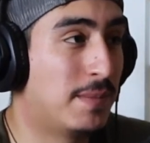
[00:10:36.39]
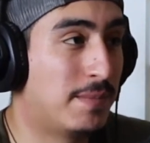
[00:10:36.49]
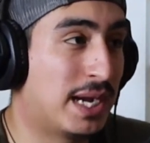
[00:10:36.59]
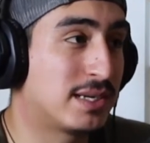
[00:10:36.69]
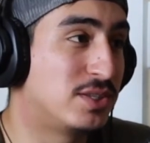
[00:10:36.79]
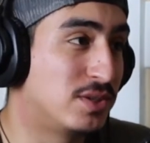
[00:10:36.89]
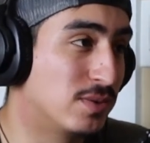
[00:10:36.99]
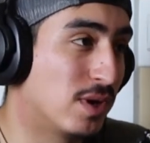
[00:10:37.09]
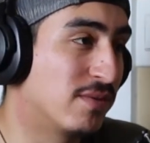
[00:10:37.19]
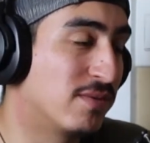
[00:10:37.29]
back
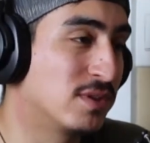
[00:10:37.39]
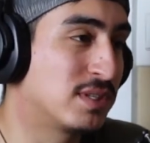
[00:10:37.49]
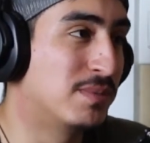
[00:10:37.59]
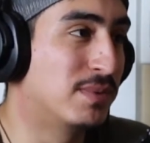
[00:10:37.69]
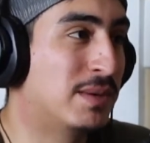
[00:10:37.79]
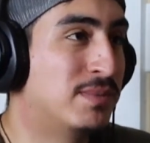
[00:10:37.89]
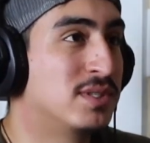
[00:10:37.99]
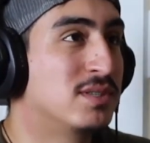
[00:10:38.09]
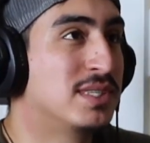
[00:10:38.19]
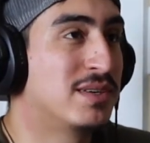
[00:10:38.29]
to our first couple
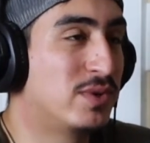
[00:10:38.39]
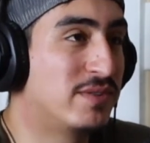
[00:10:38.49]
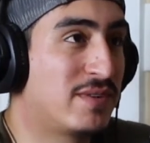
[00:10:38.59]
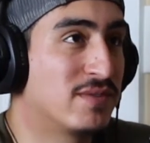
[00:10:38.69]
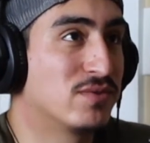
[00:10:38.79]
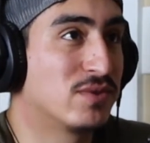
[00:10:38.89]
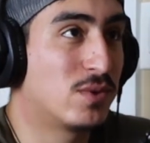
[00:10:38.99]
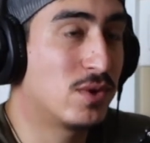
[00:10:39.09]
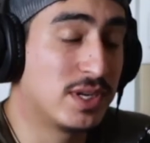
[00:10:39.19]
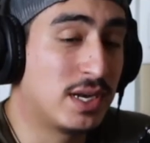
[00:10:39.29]
episodes that we've ever
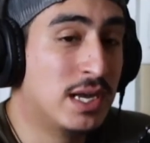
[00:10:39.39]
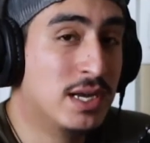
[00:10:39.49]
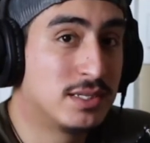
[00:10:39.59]
recorded,